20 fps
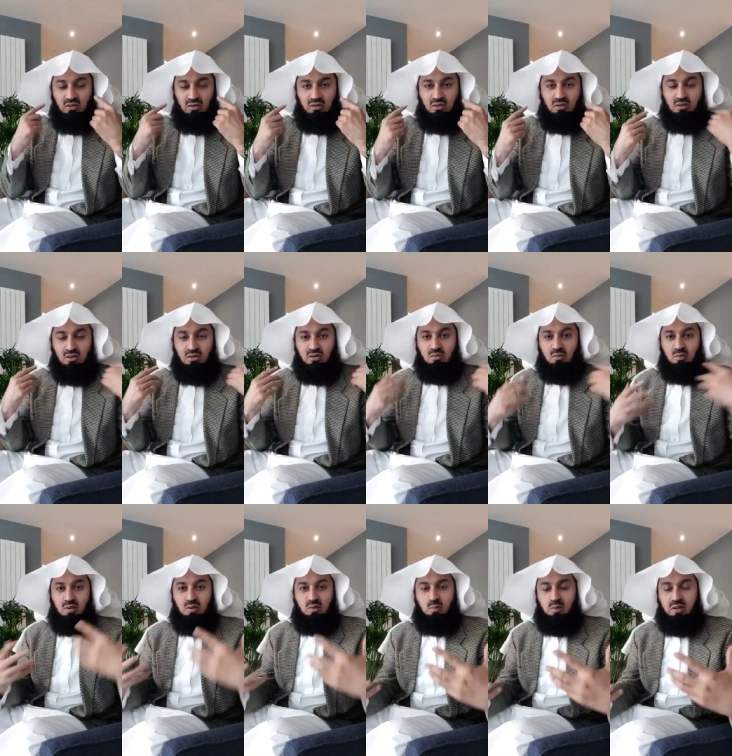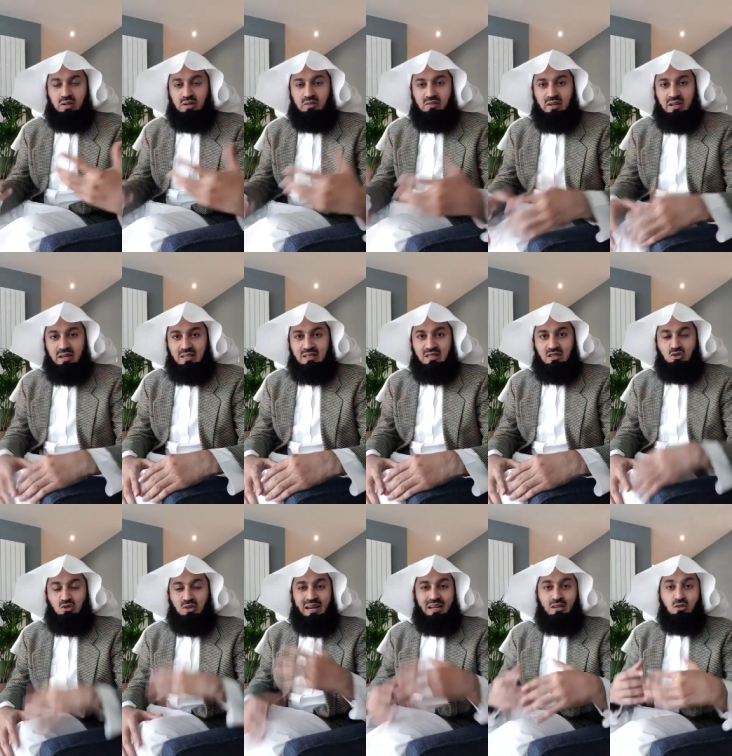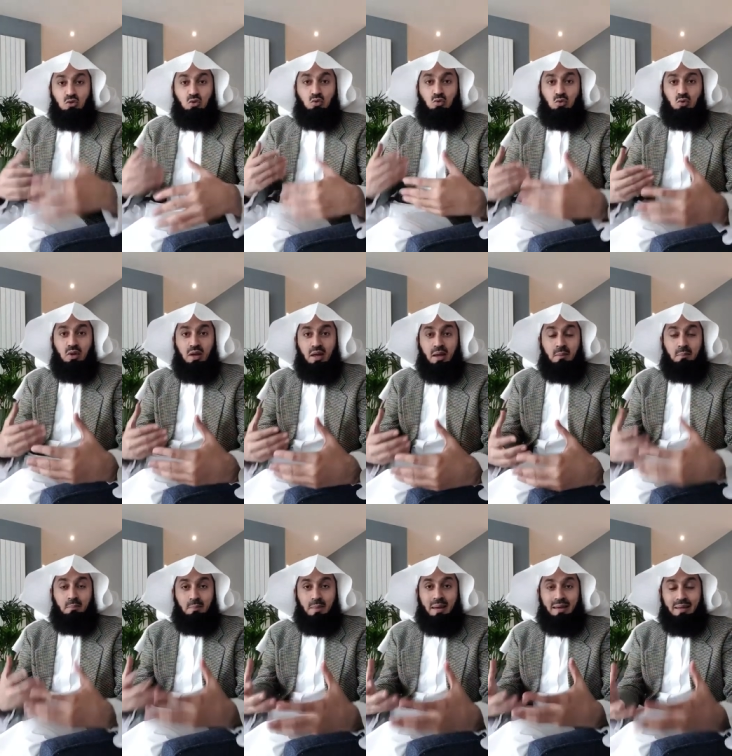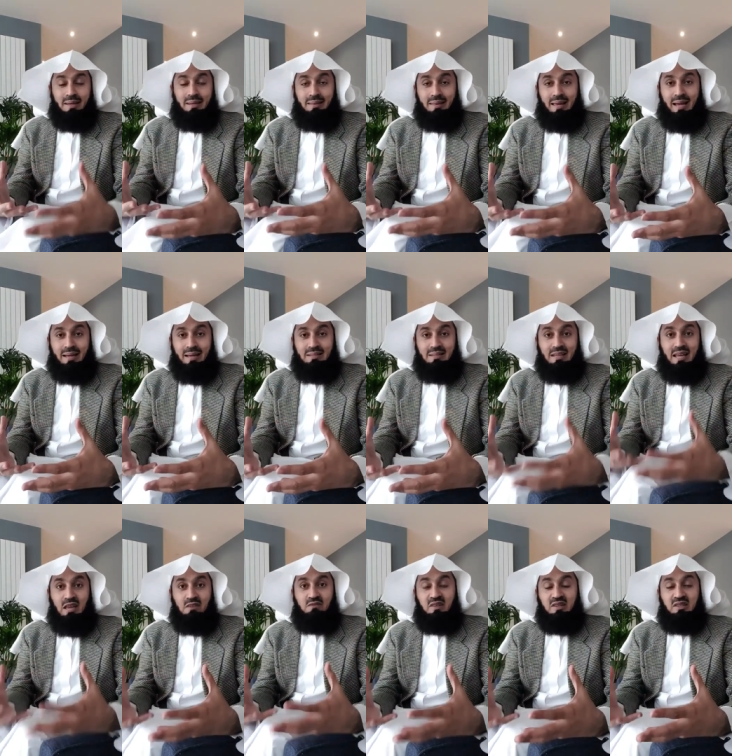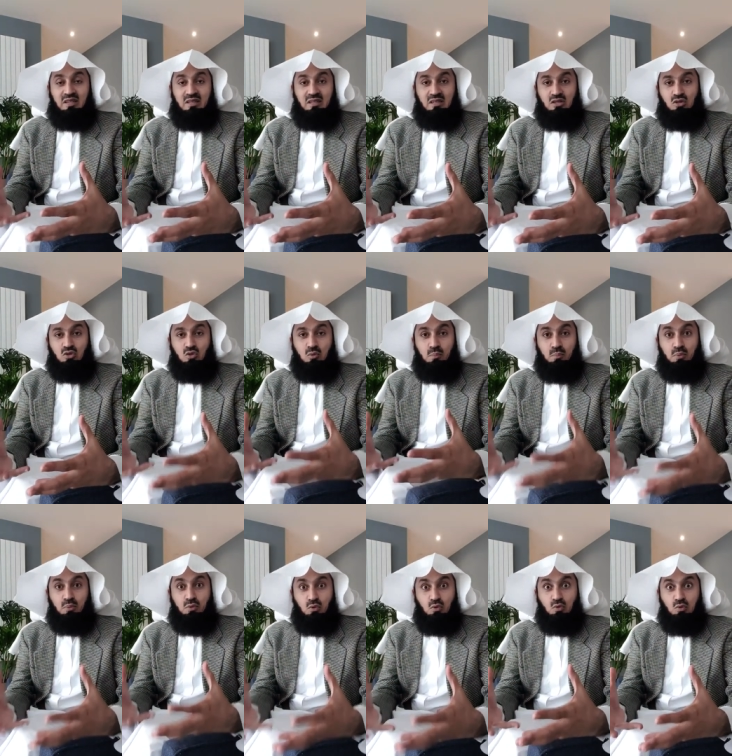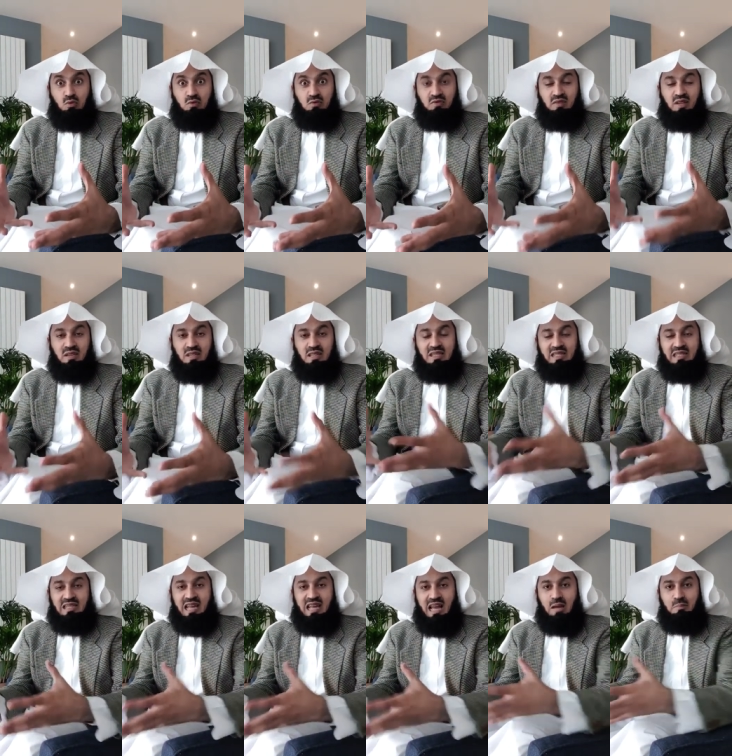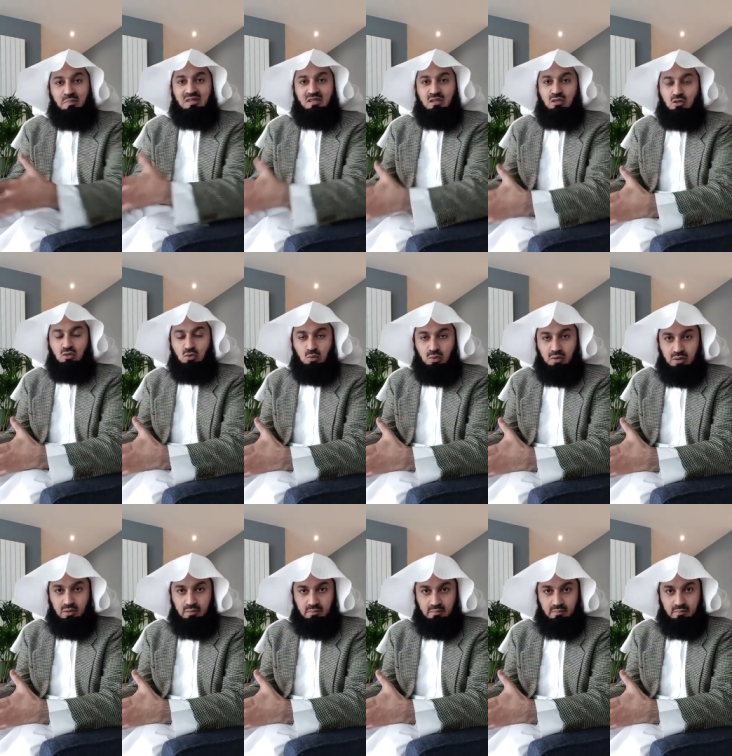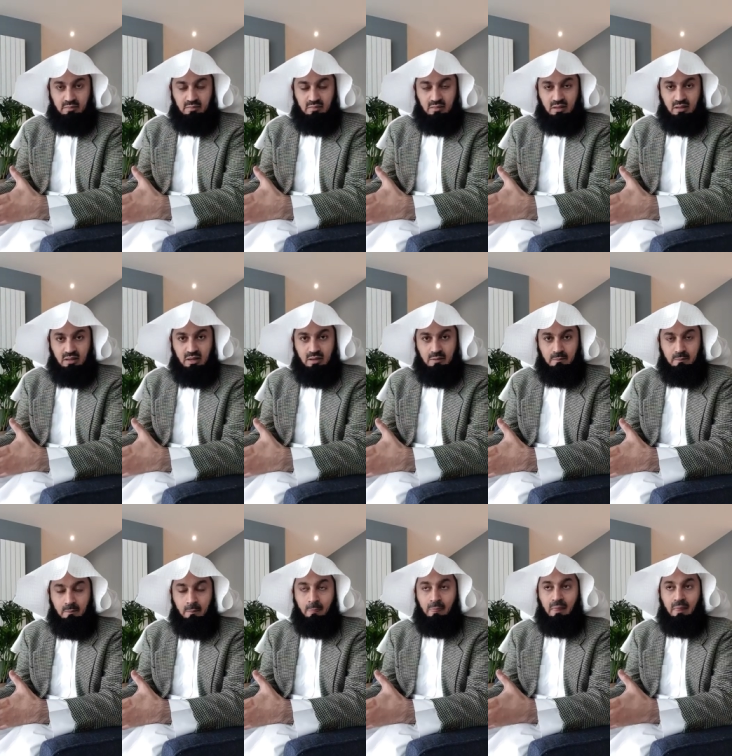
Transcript: on, on where, wherever else, and trying to make that evidence to prove that Islam is the truth. Okay?